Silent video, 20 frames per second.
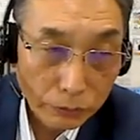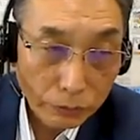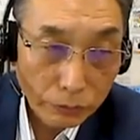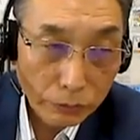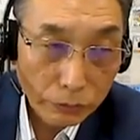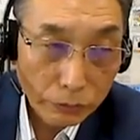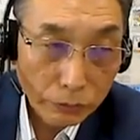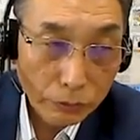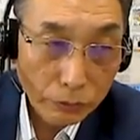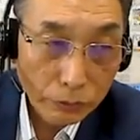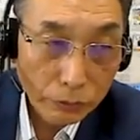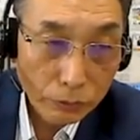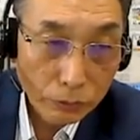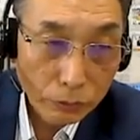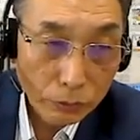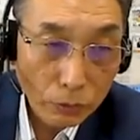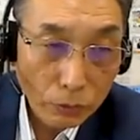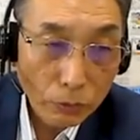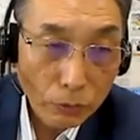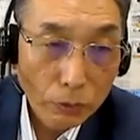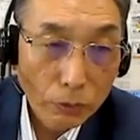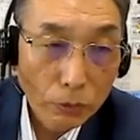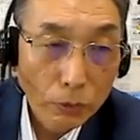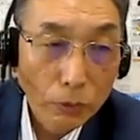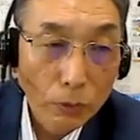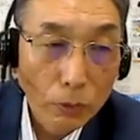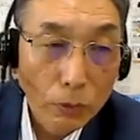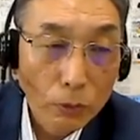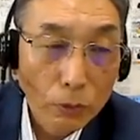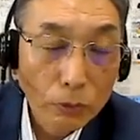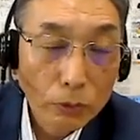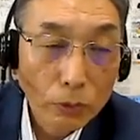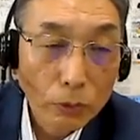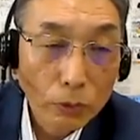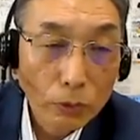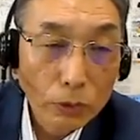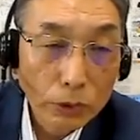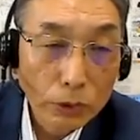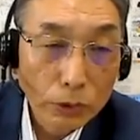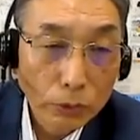And then we also
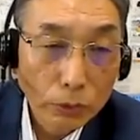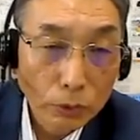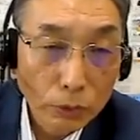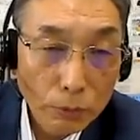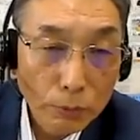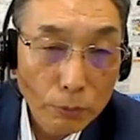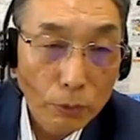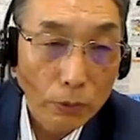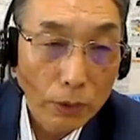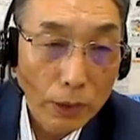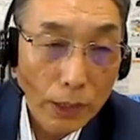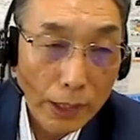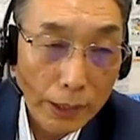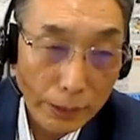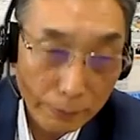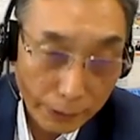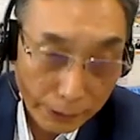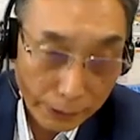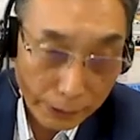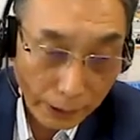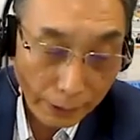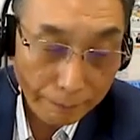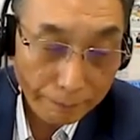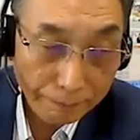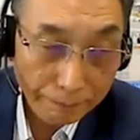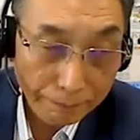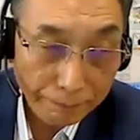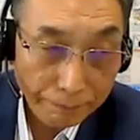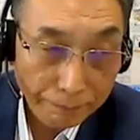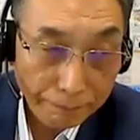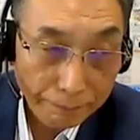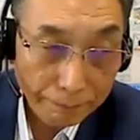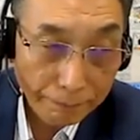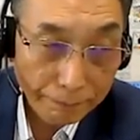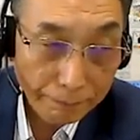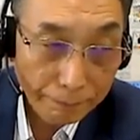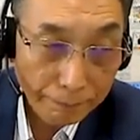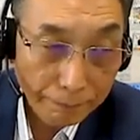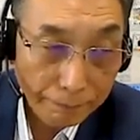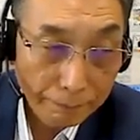have a Fukui style education
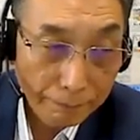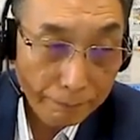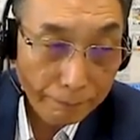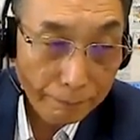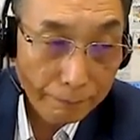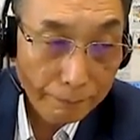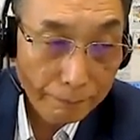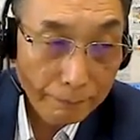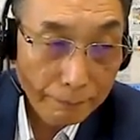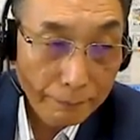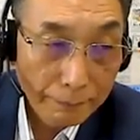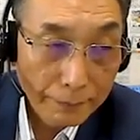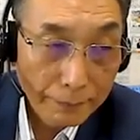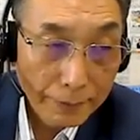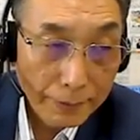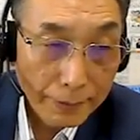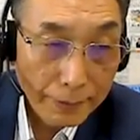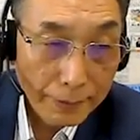um,